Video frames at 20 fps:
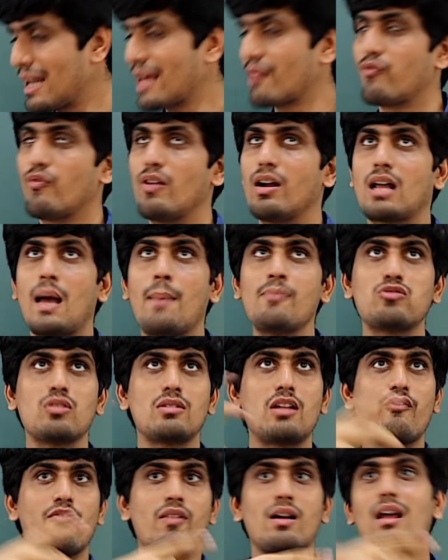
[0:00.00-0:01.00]
like when it comes to
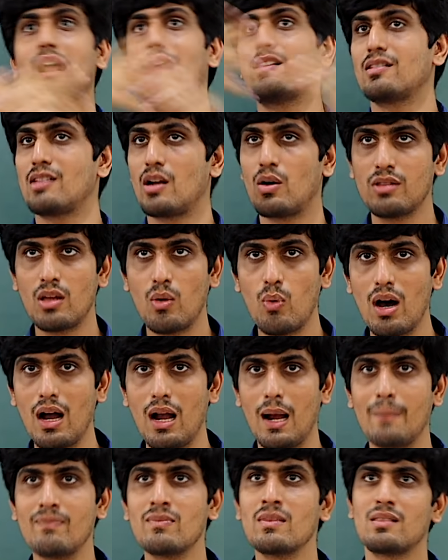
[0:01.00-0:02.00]
different cultures around the
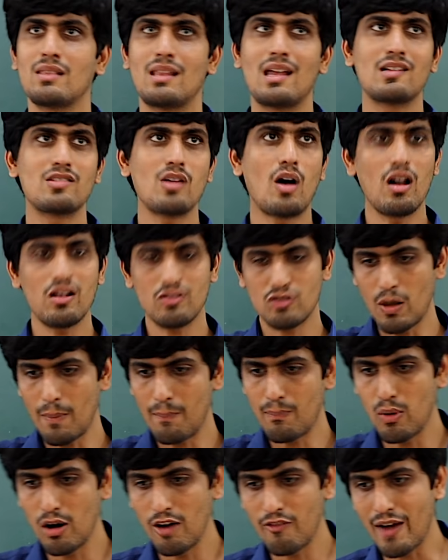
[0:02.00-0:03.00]
world, there's also
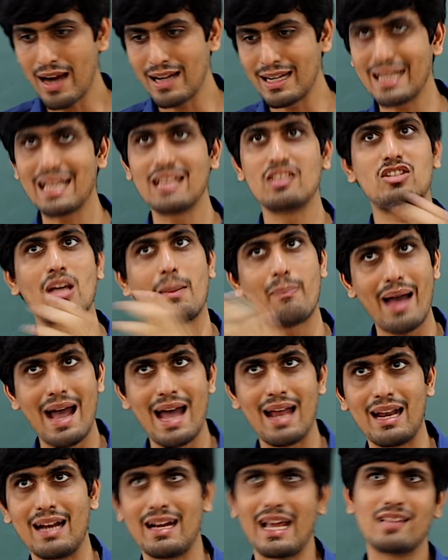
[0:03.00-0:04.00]
bullfighting in
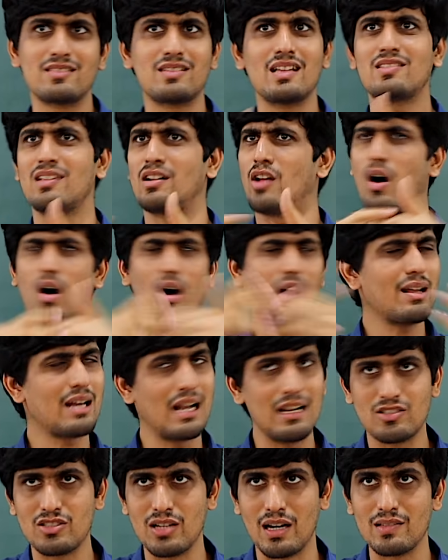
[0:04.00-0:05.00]
Japan. It exists in all
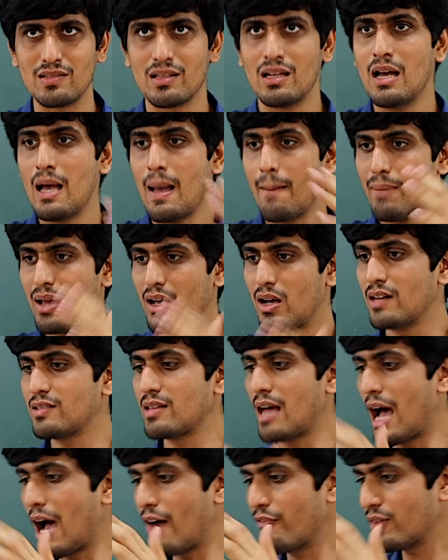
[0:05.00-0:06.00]
cultures. Because
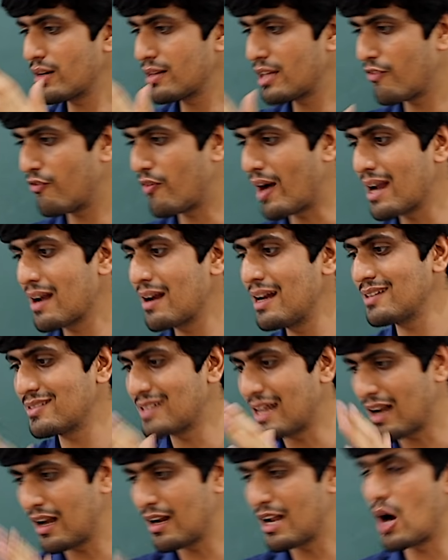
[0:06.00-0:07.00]
after they finally settled